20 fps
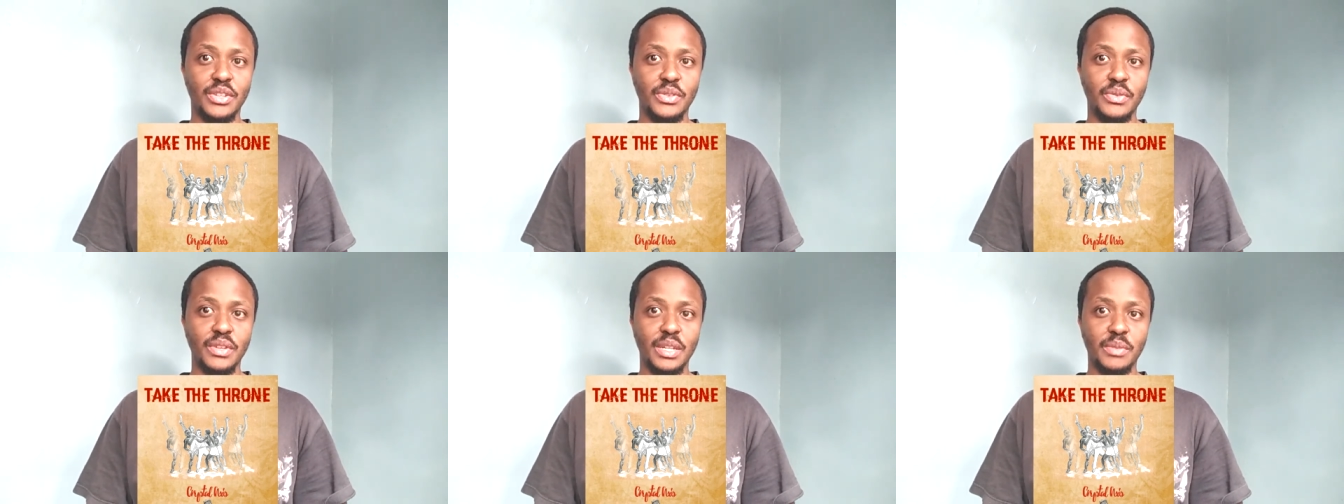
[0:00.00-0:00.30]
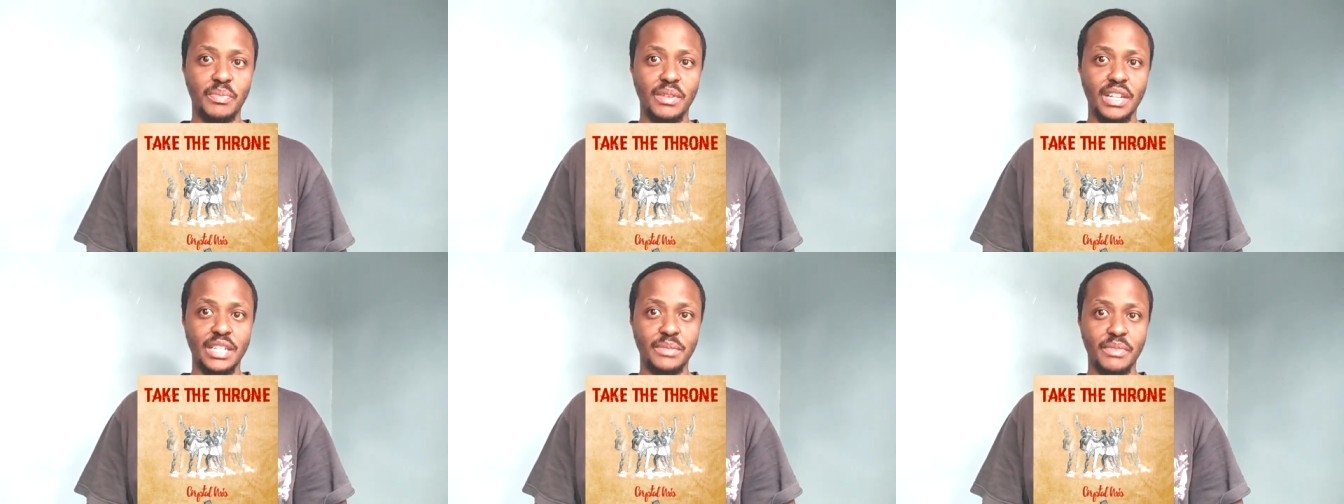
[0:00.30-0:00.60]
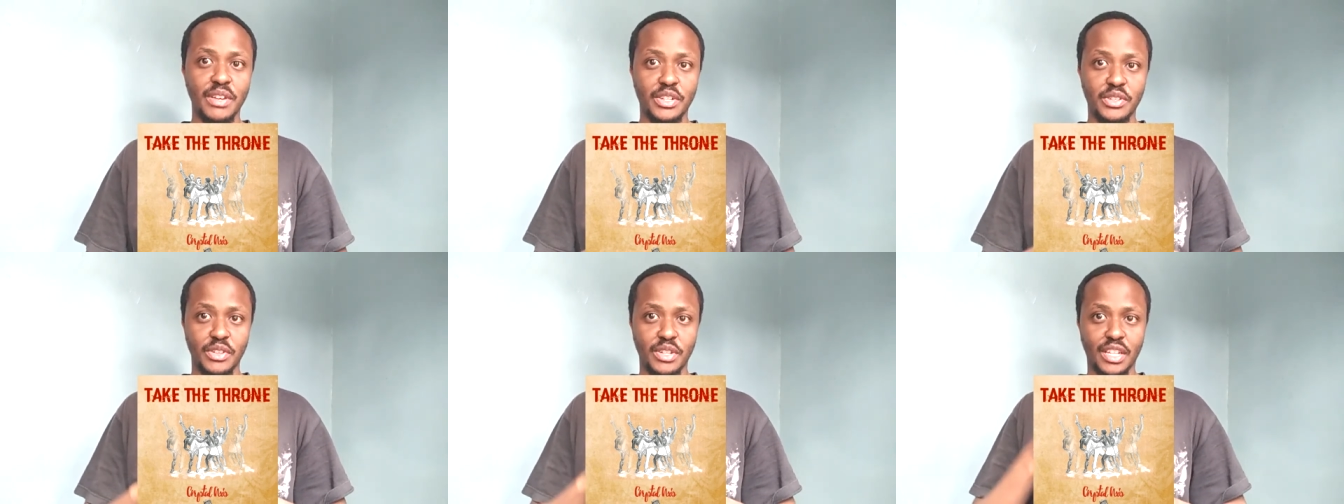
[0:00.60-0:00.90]
to it please
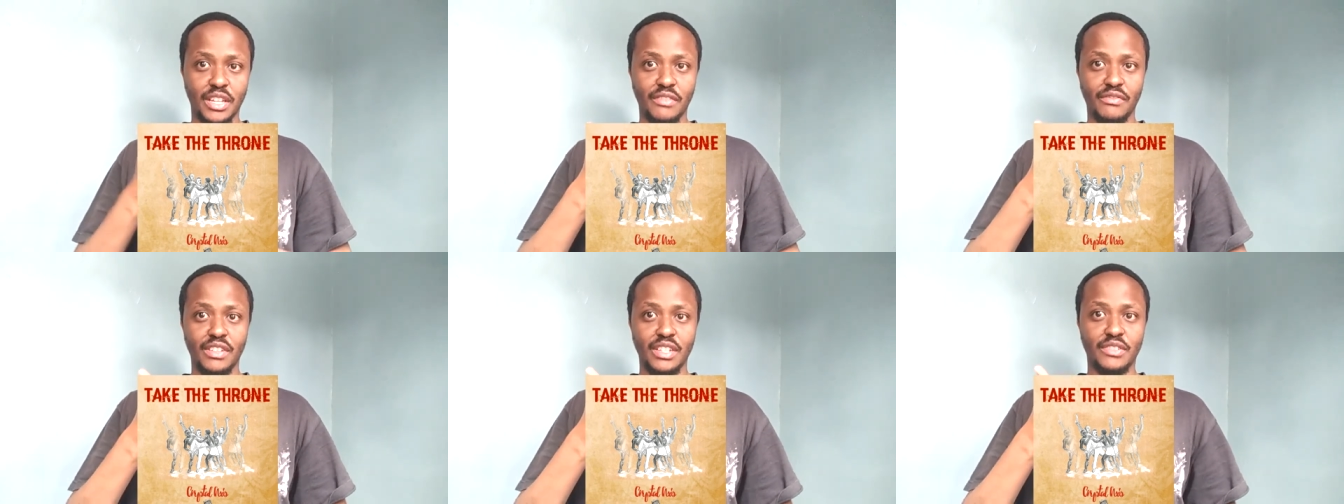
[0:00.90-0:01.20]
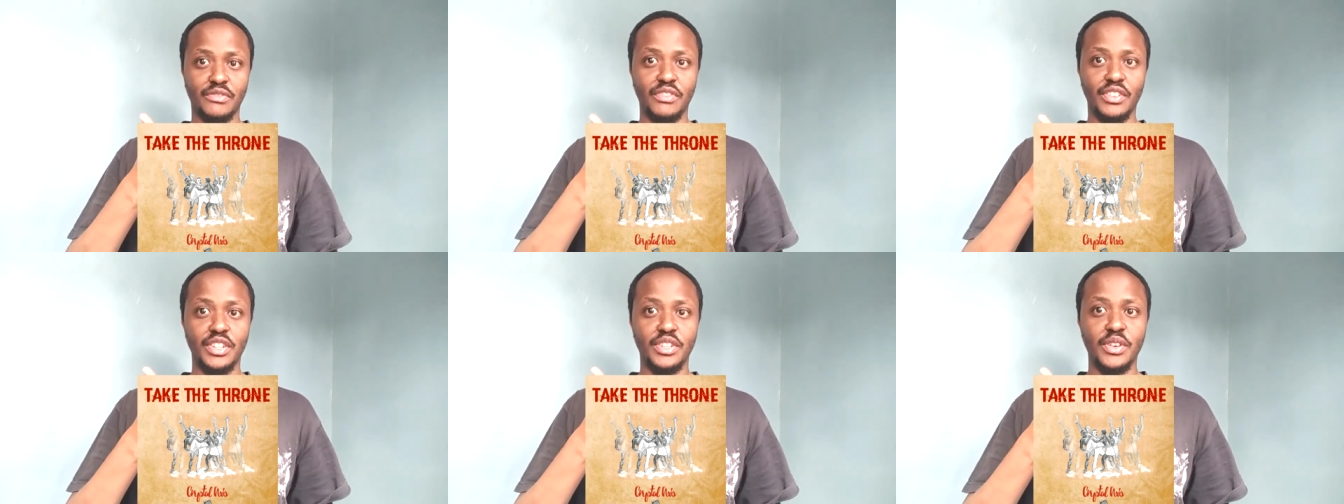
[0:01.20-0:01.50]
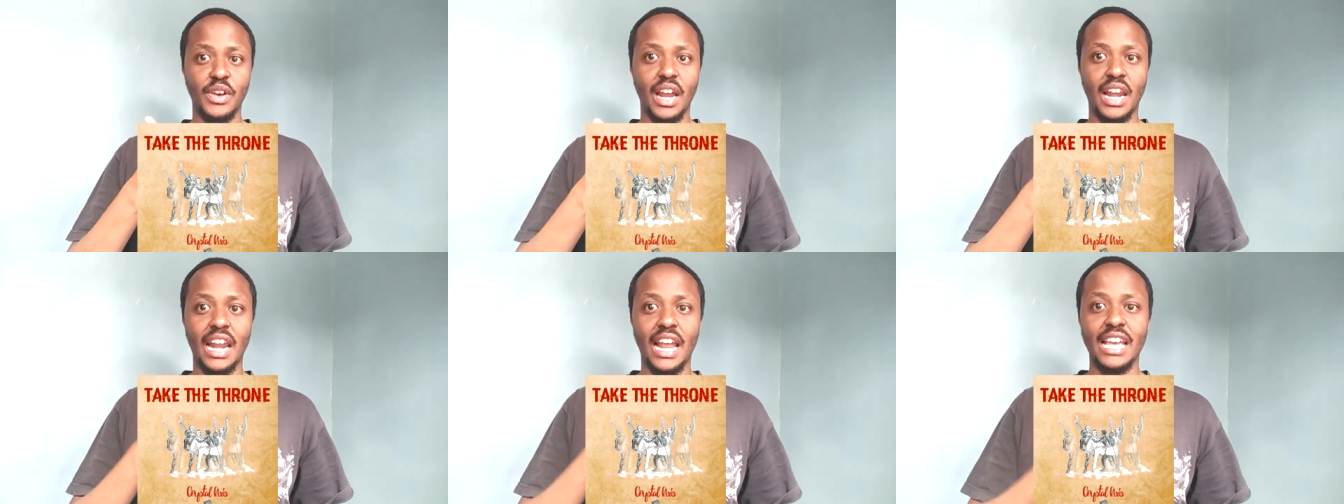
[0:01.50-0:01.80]
make sure to give this
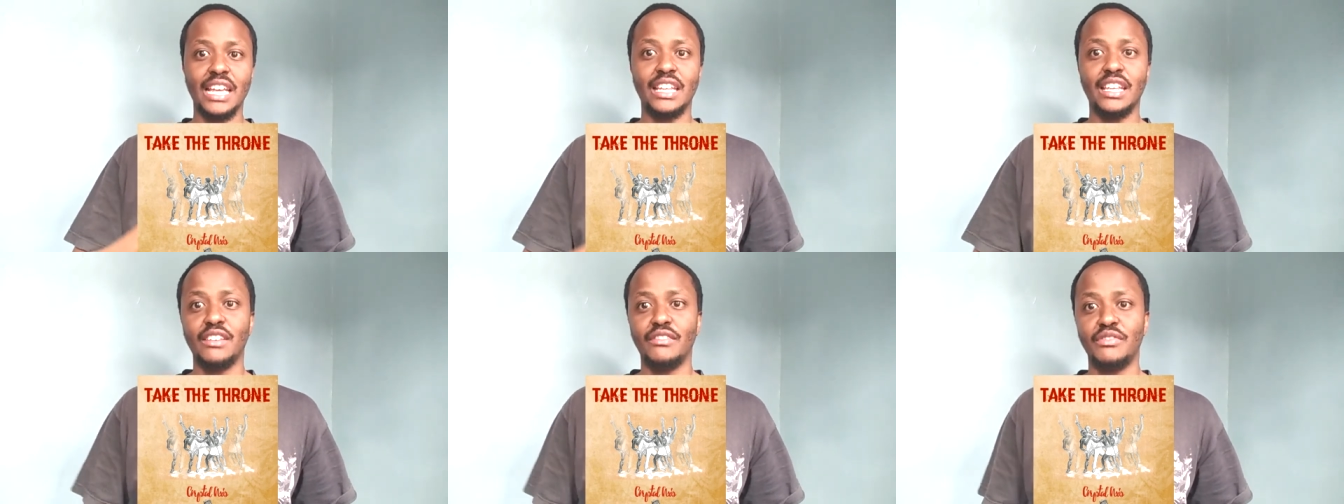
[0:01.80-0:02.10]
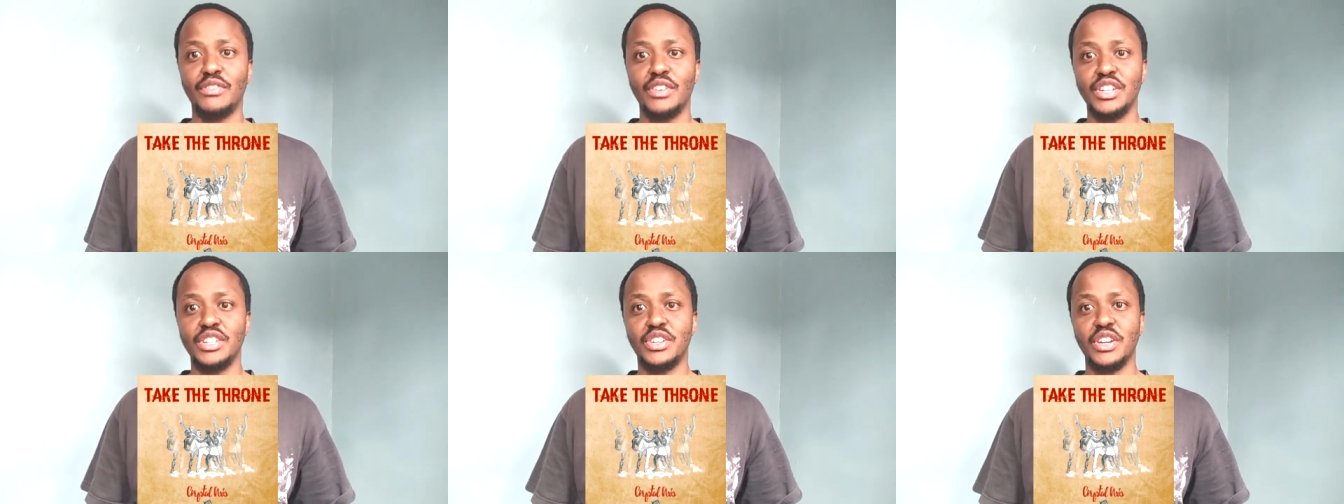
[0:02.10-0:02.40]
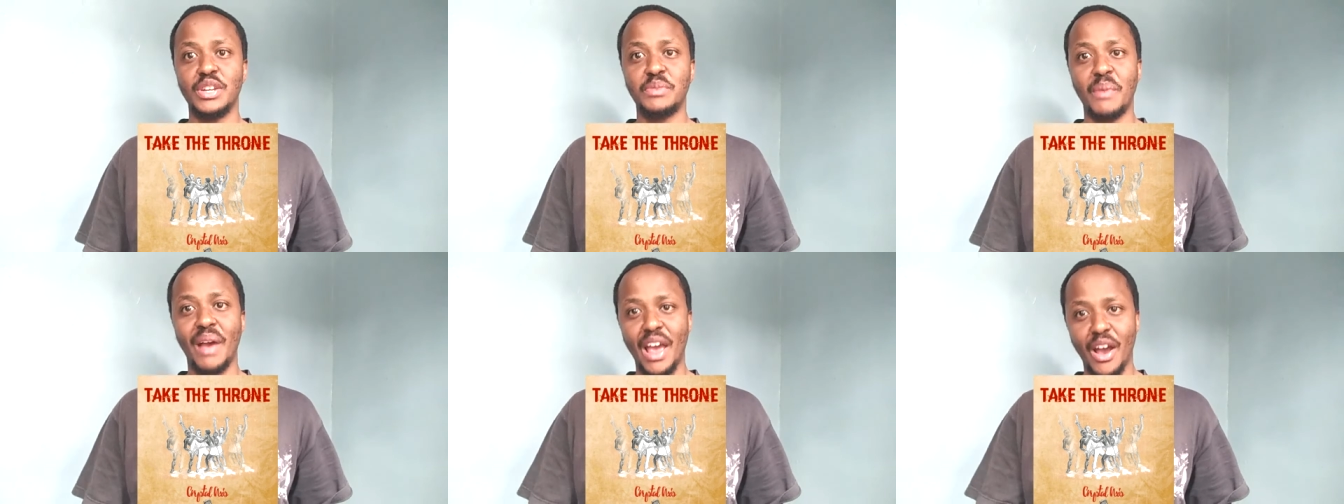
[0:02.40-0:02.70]
video a like if you
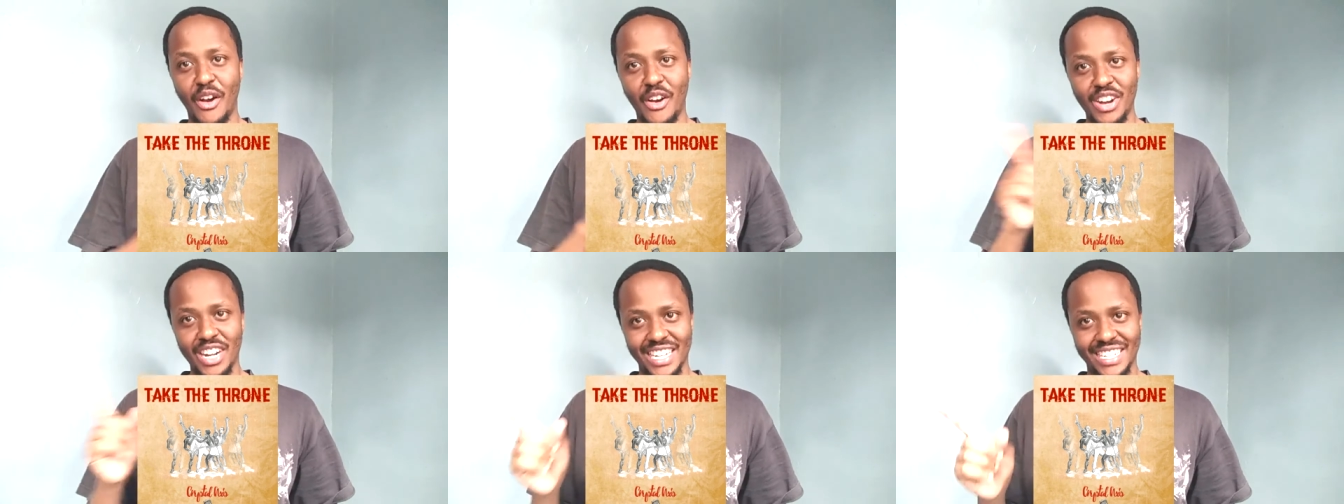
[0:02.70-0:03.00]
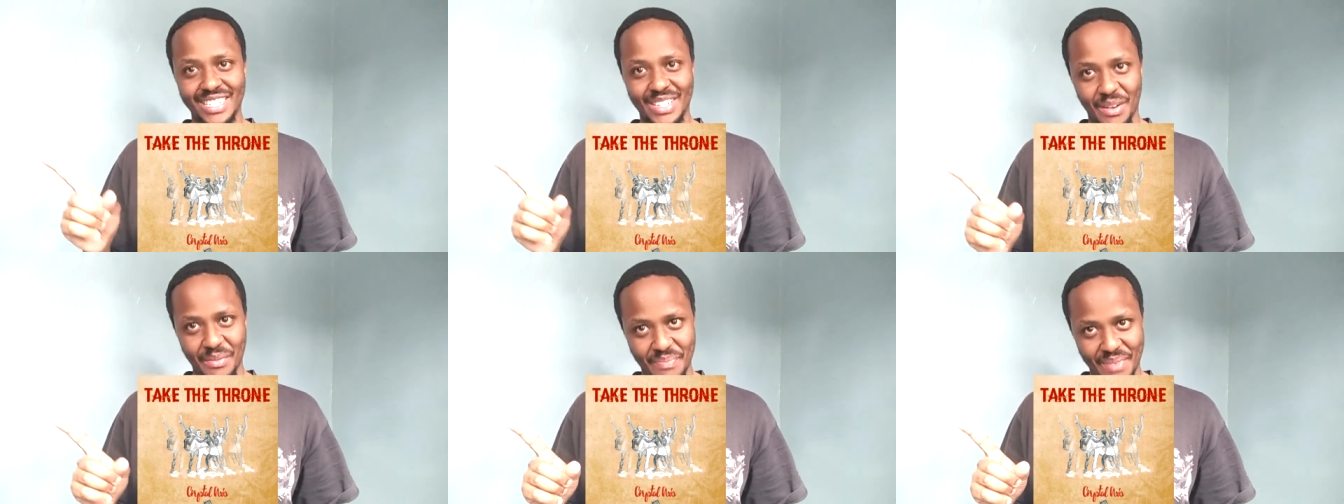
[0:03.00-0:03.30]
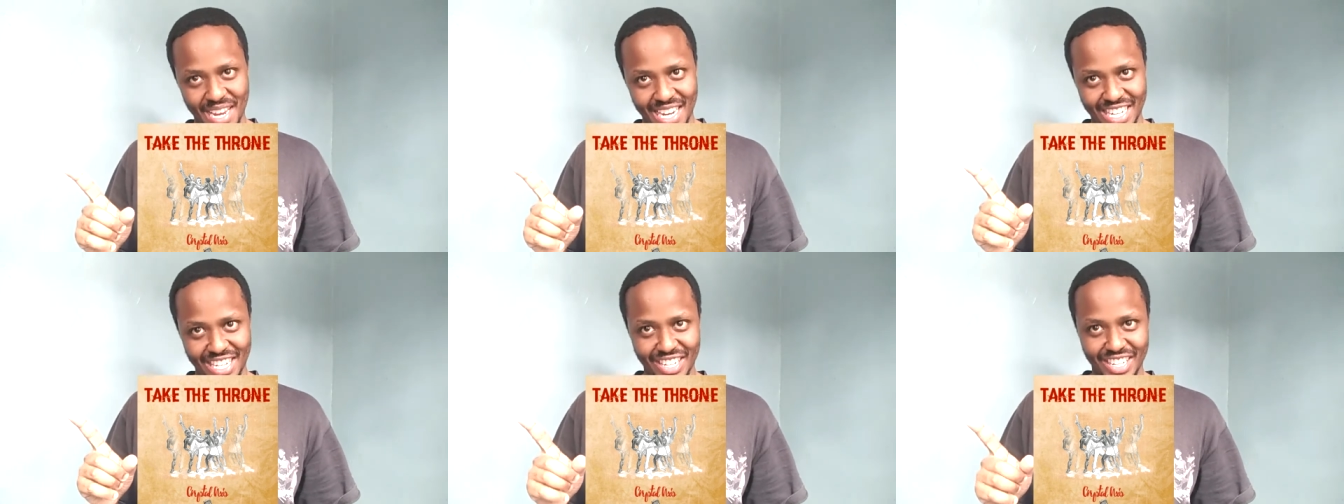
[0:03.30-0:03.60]
enjoyed my honest
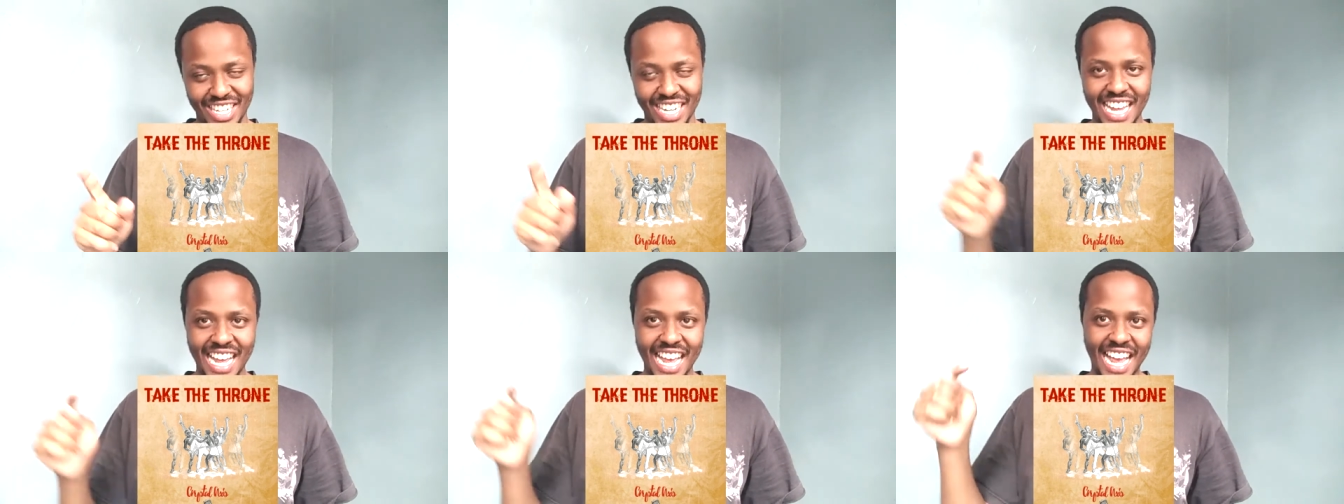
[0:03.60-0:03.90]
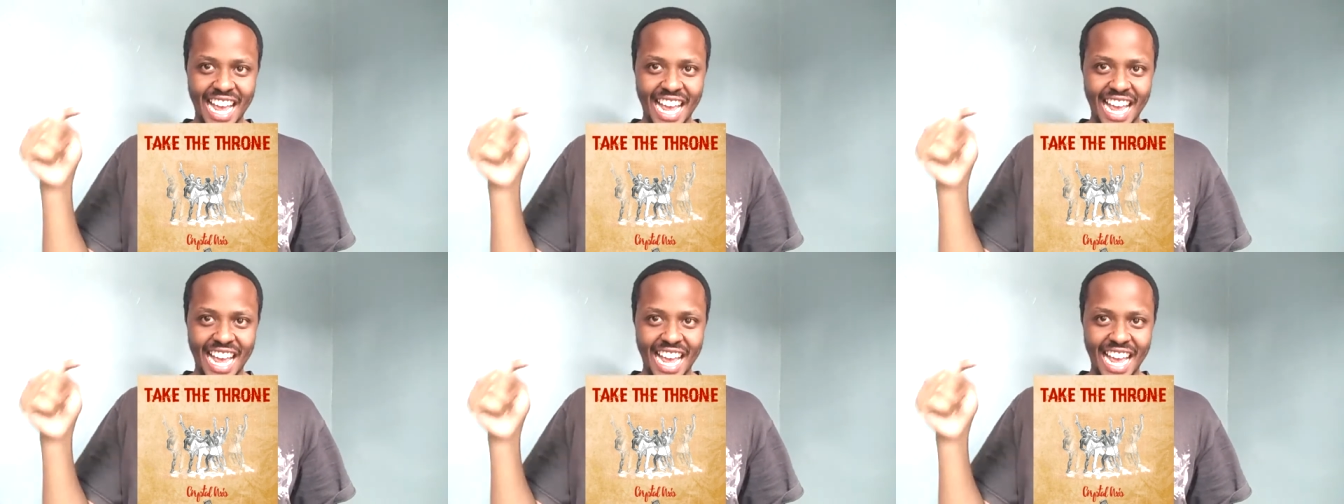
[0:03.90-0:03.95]
opinion